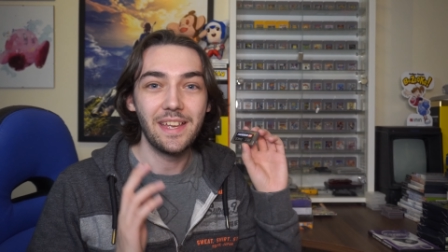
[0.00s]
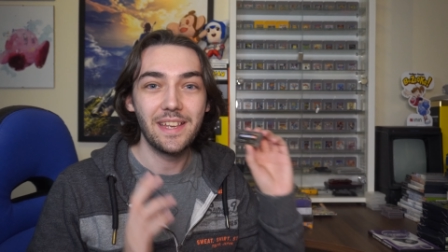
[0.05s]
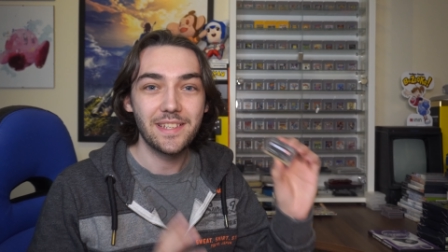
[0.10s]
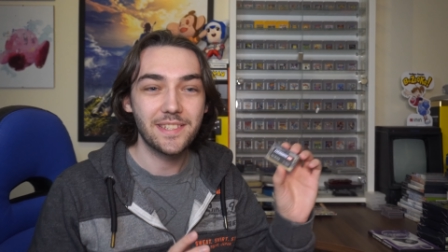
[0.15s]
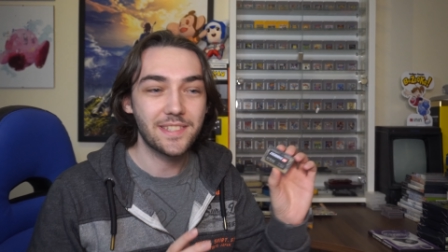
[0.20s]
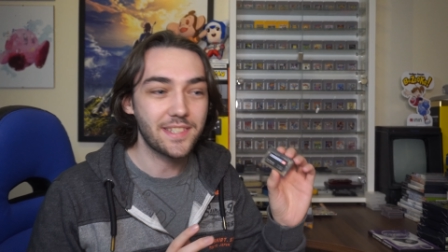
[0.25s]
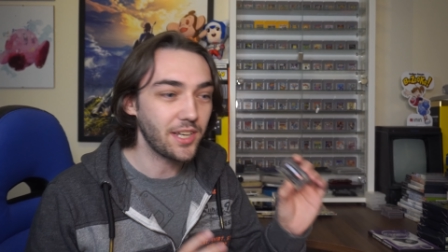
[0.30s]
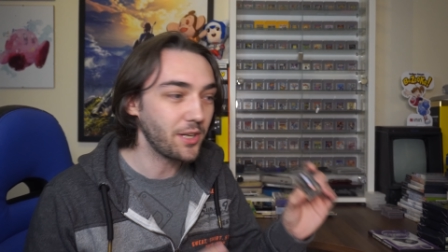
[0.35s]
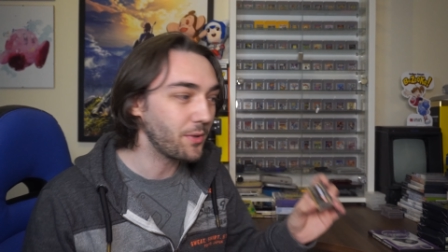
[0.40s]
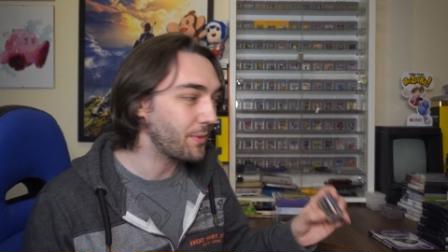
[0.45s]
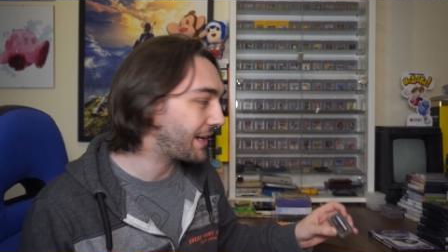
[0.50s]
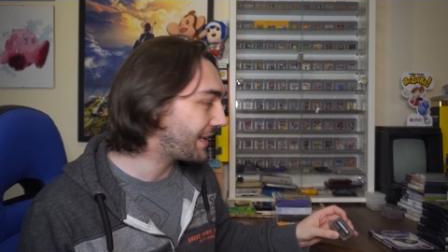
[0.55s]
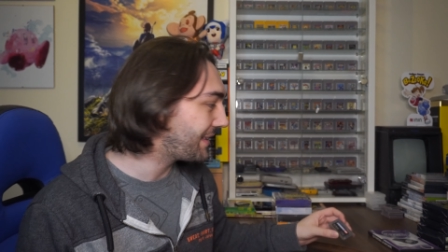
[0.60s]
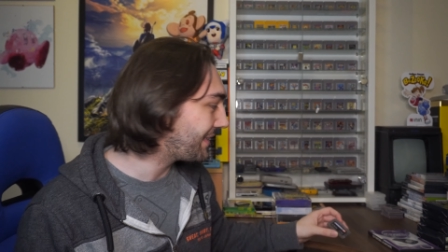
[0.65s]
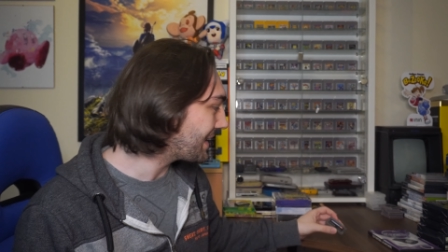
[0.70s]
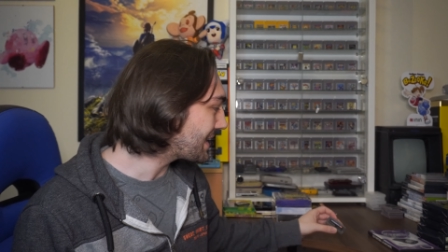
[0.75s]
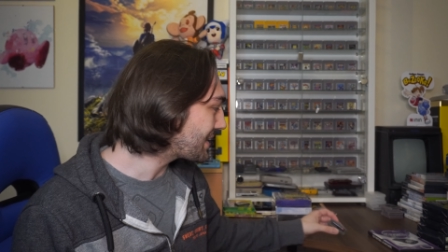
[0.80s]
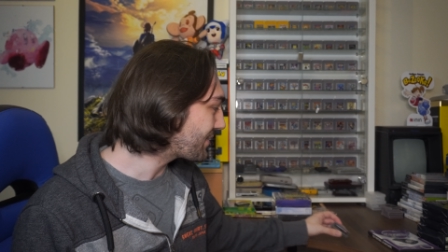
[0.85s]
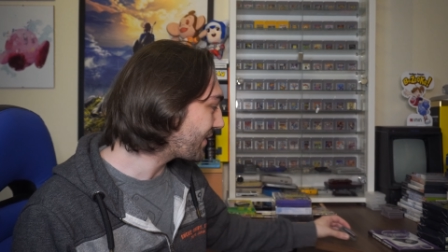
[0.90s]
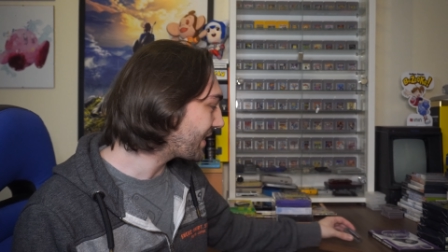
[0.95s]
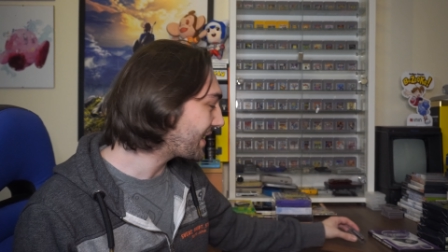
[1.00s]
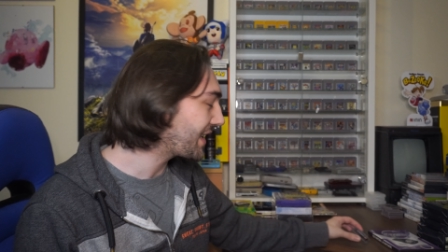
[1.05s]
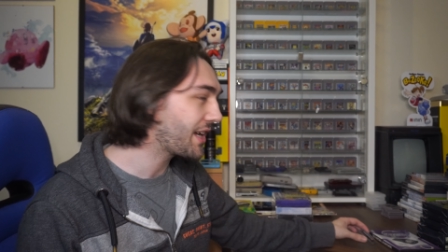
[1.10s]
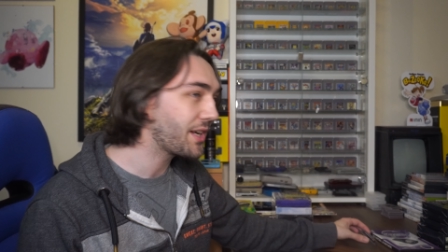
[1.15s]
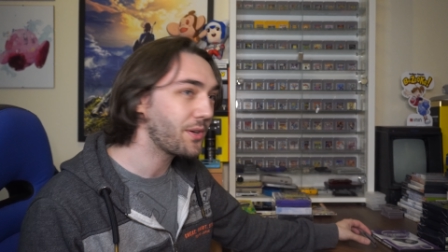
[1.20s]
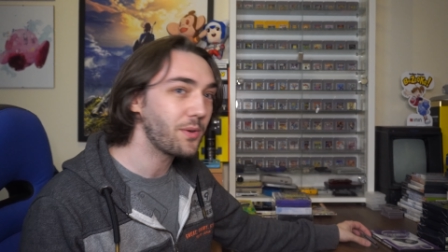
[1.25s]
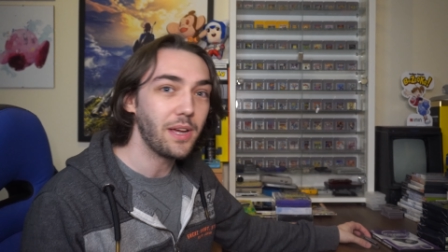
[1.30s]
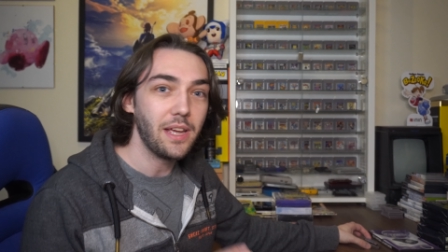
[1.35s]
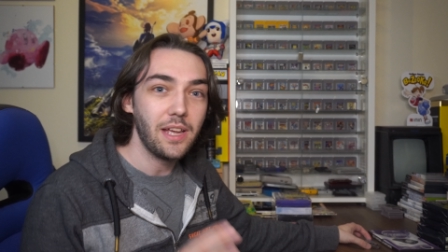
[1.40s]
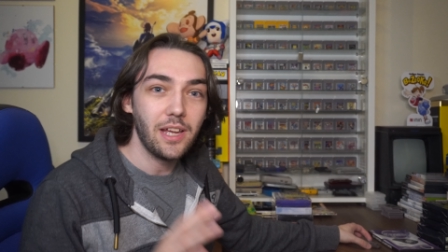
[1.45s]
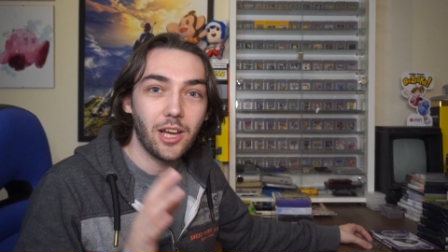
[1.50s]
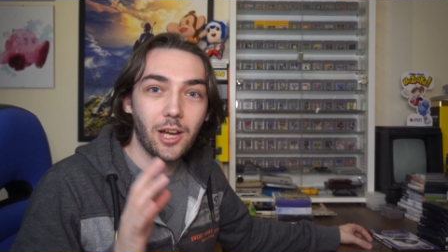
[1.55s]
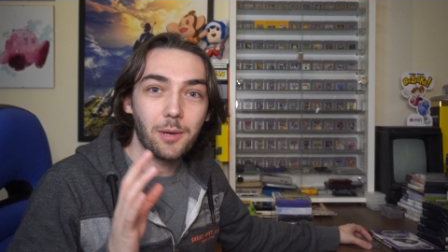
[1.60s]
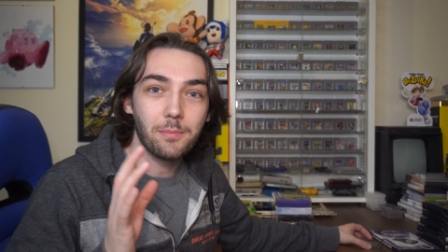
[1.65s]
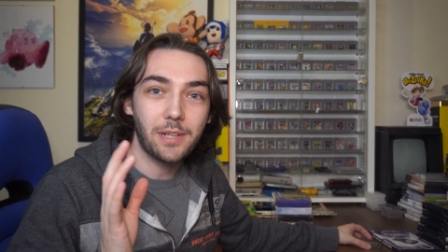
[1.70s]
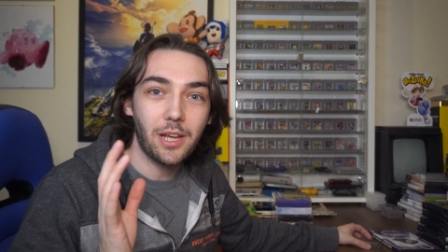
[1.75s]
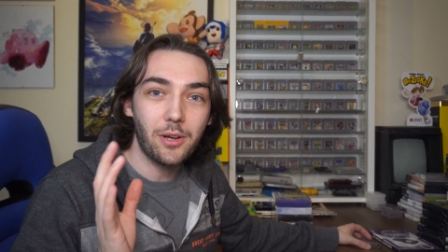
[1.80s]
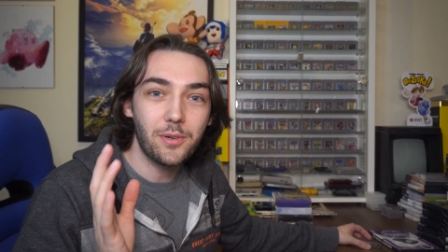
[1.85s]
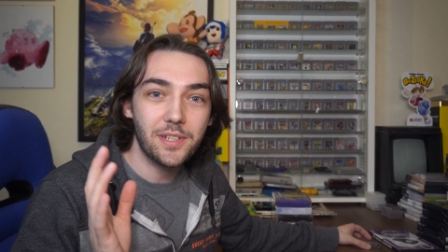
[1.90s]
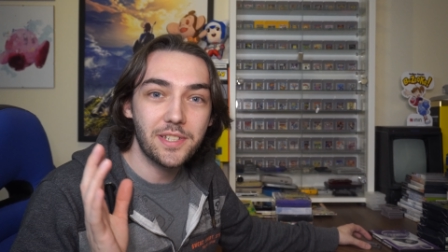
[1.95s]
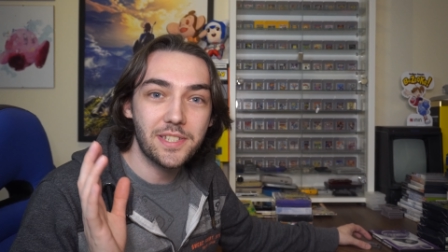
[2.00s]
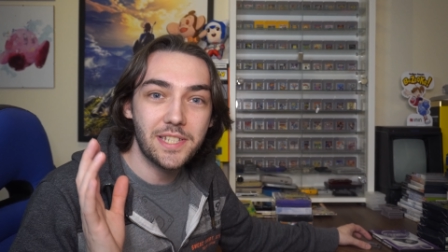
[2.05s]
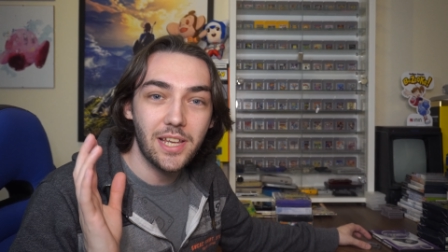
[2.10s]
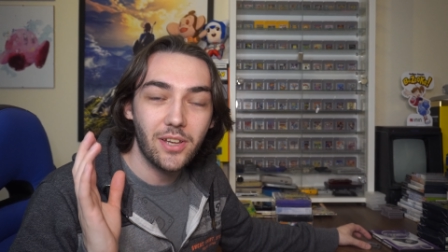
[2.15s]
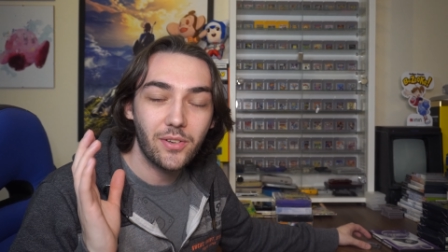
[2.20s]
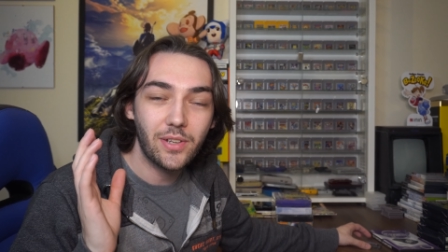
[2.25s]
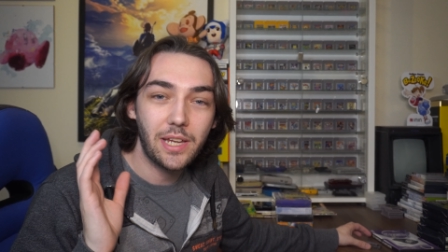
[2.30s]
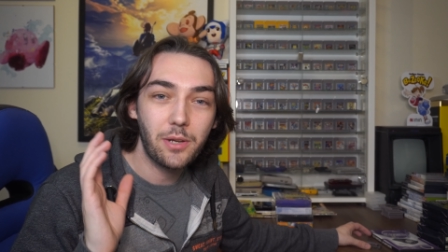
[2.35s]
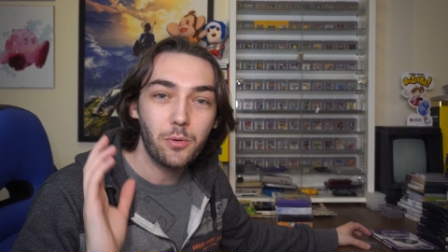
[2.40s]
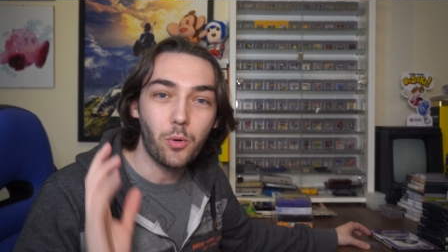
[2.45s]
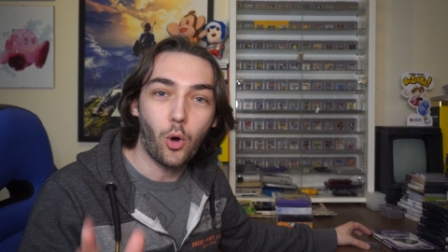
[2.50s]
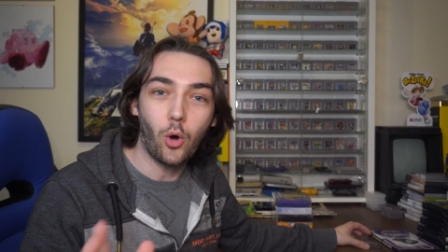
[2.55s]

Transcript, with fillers: So in this video, I'm going to tell you